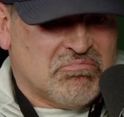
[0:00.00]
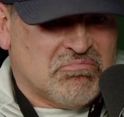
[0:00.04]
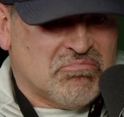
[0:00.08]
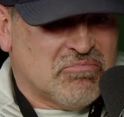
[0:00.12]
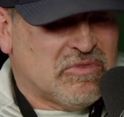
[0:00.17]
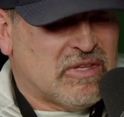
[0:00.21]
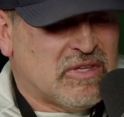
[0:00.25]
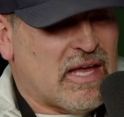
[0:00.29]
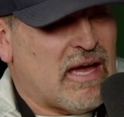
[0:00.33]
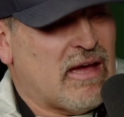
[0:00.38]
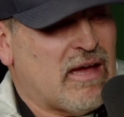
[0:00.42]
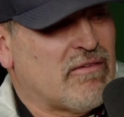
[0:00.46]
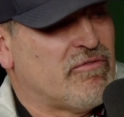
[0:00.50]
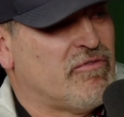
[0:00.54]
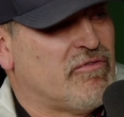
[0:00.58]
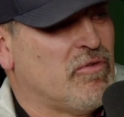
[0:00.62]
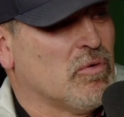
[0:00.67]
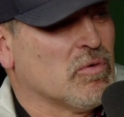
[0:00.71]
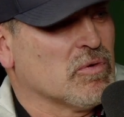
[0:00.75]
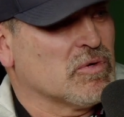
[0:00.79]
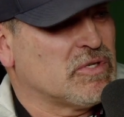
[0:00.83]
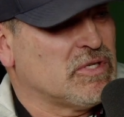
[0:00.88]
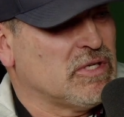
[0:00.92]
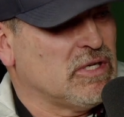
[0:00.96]
down
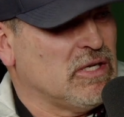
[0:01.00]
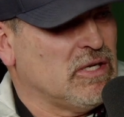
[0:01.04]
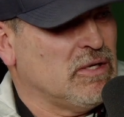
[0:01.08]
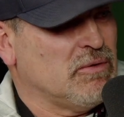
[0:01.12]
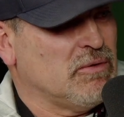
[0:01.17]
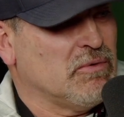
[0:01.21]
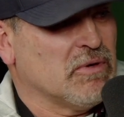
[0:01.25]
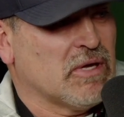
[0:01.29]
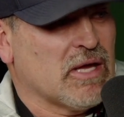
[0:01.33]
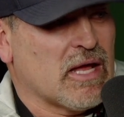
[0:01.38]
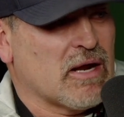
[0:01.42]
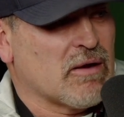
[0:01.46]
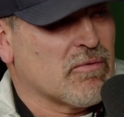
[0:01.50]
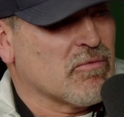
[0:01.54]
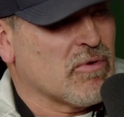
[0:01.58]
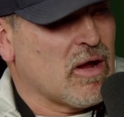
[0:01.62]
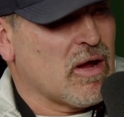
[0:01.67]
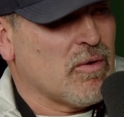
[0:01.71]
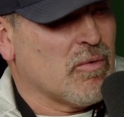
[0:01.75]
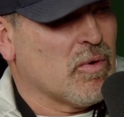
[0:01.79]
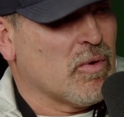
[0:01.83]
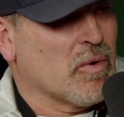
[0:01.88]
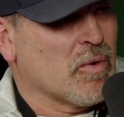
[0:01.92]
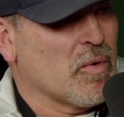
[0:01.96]
14, we got them right
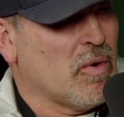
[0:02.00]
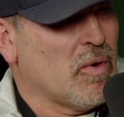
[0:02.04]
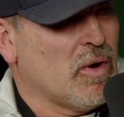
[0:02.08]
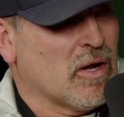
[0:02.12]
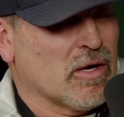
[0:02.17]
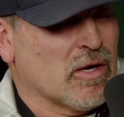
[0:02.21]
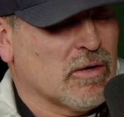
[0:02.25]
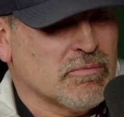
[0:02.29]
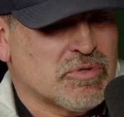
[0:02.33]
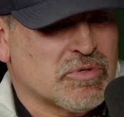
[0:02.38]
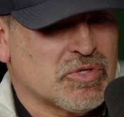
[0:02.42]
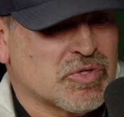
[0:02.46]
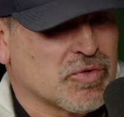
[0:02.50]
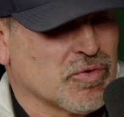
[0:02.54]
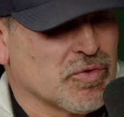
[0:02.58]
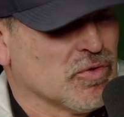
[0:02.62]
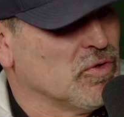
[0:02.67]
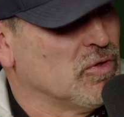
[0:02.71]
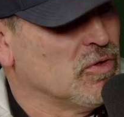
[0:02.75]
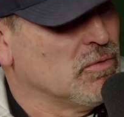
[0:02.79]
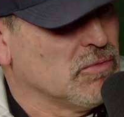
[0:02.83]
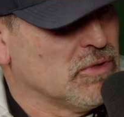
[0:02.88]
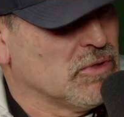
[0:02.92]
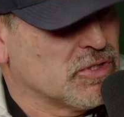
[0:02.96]
where we want them,
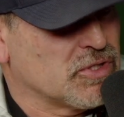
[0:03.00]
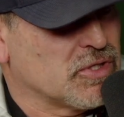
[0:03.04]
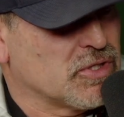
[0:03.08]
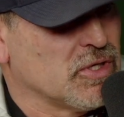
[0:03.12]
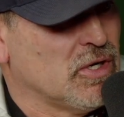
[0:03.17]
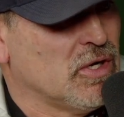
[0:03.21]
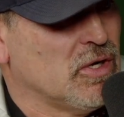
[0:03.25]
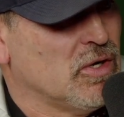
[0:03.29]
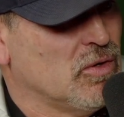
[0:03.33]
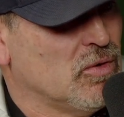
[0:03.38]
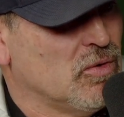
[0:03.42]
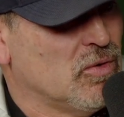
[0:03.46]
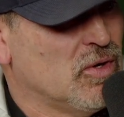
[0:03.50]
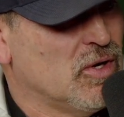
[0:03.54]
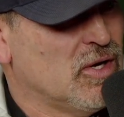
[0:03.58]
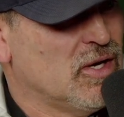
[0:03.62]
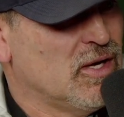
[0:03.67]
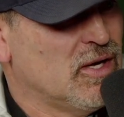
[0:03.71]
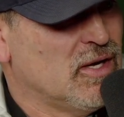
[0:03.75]
screw them, let's go.